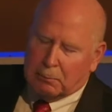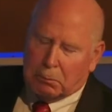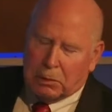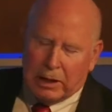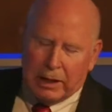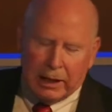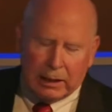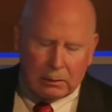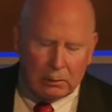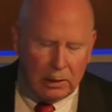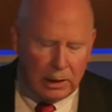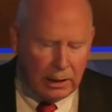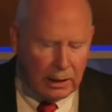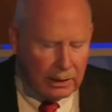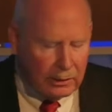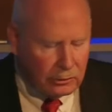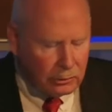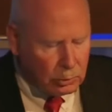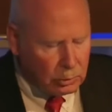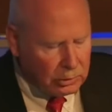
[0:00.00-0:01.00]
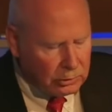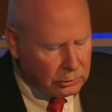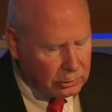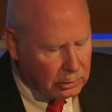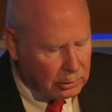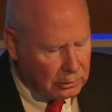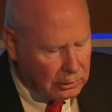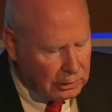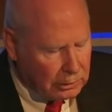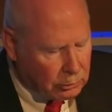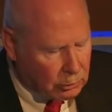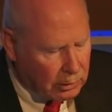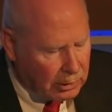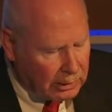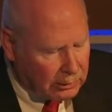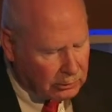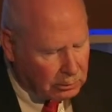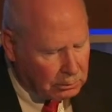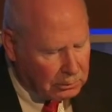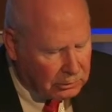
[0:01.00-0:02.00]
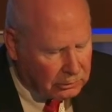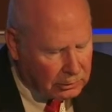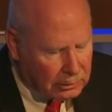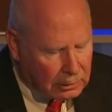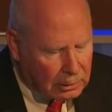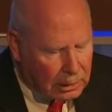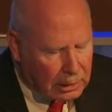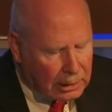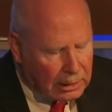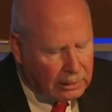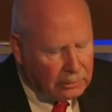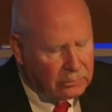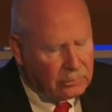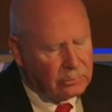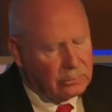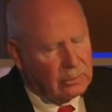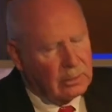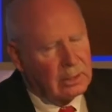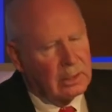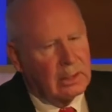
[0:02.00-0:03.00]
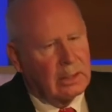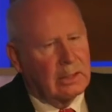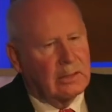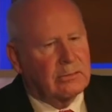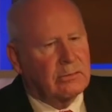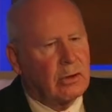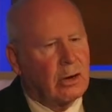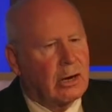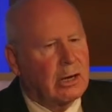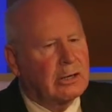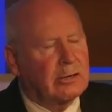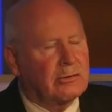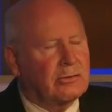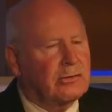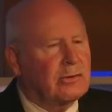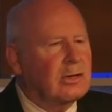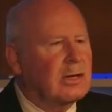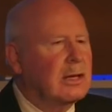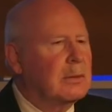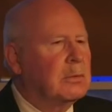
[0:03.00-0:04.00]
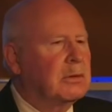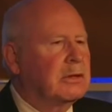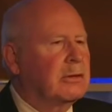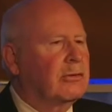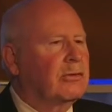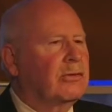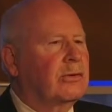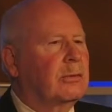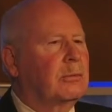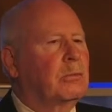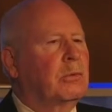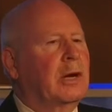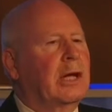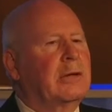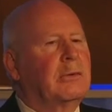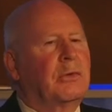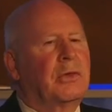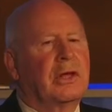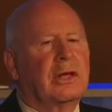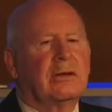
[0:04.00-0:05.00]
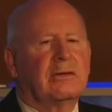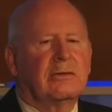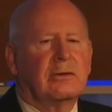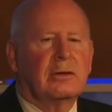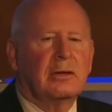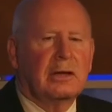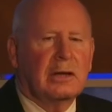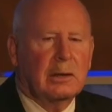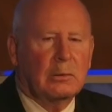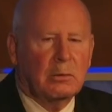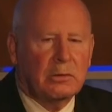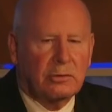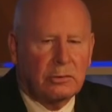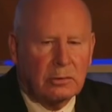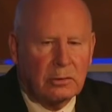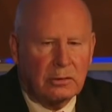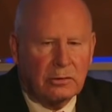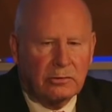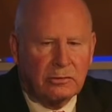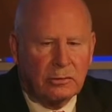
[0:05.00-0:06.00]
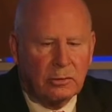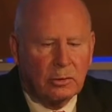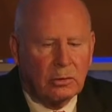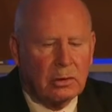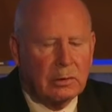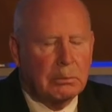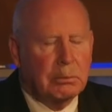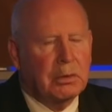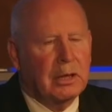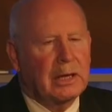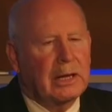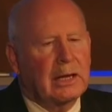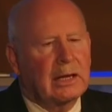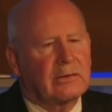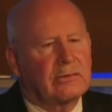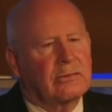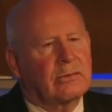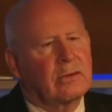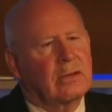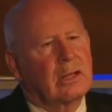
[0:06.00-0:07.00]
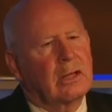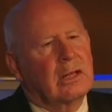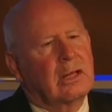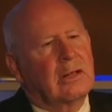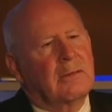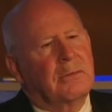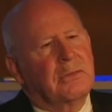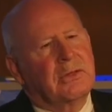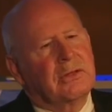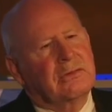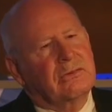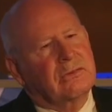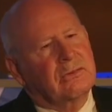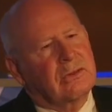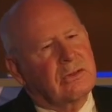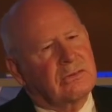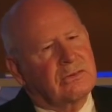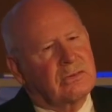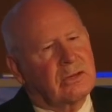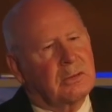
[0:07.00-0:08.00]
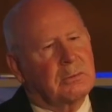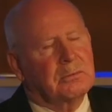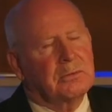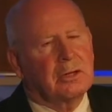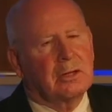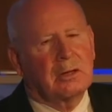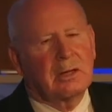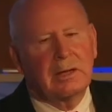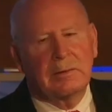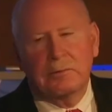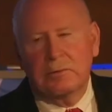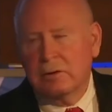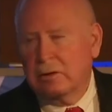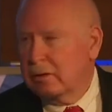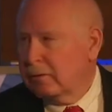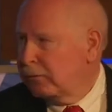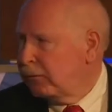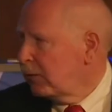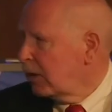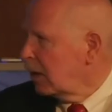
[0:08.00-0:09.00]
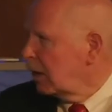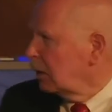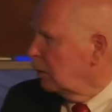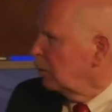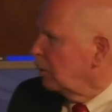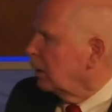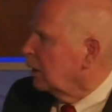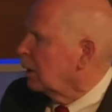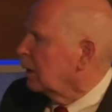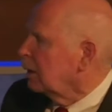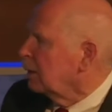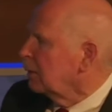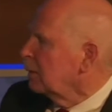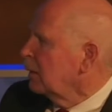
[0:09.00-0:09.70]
the black lines, which are the transmission lines. It's hard to see, but there's some red things in there, which are the solar plants. This system delivered the following.